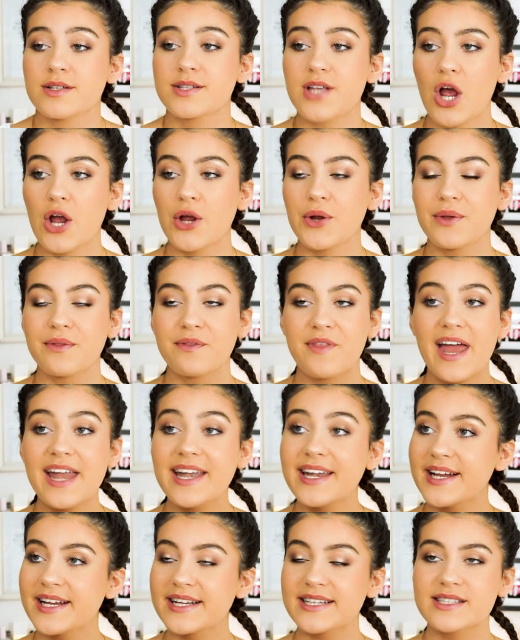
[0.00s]
So
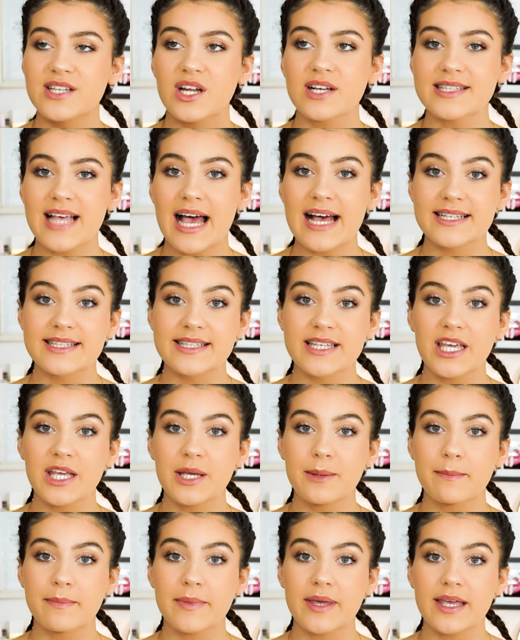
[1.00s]
then he starts
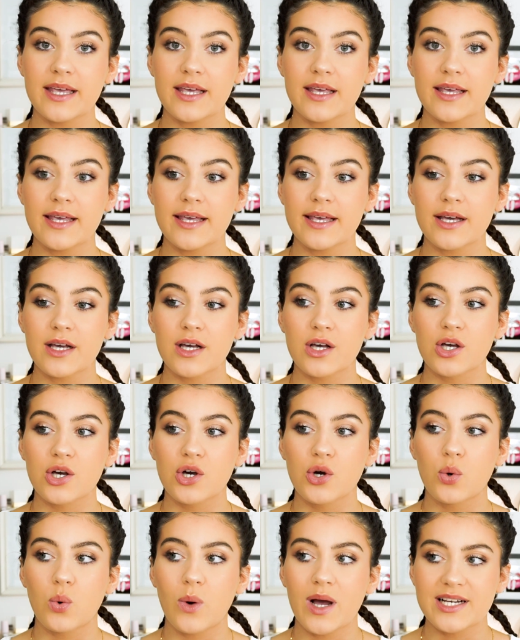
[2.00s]
asking me
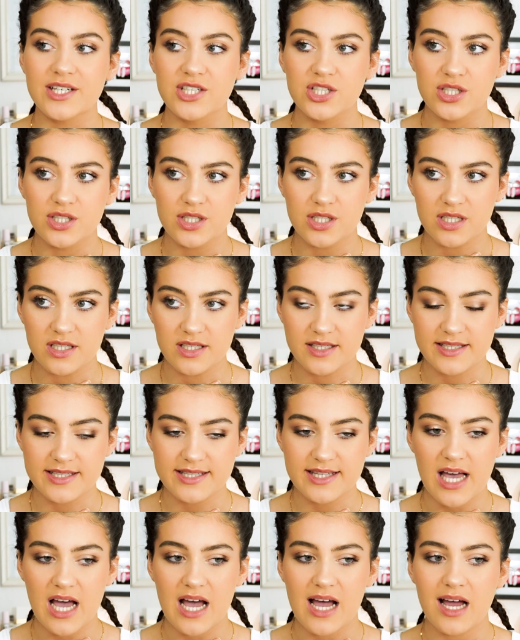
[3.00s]
questions
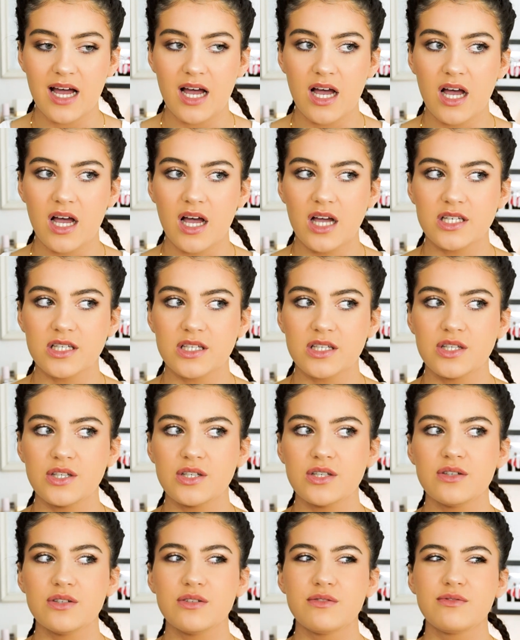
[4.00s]
that
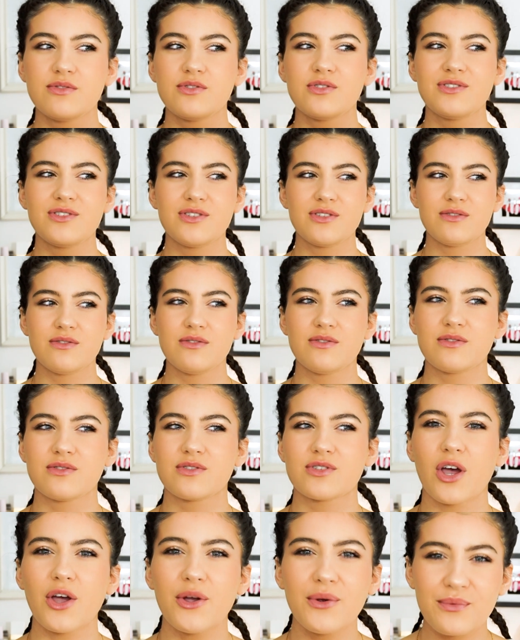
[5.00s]
you
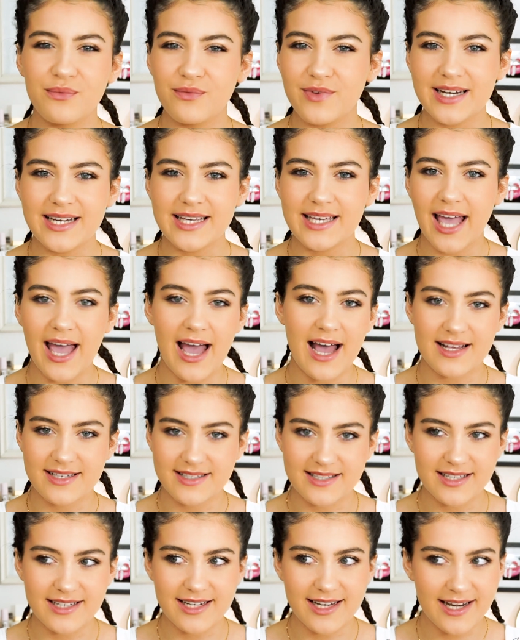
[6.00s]
don't really get
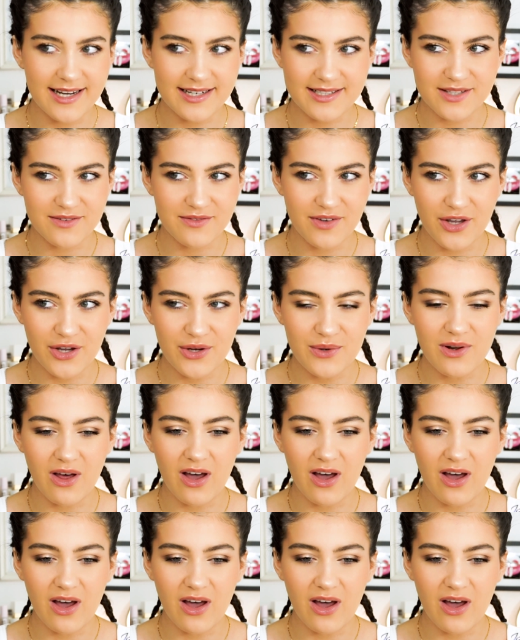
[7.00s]
asked in an interview.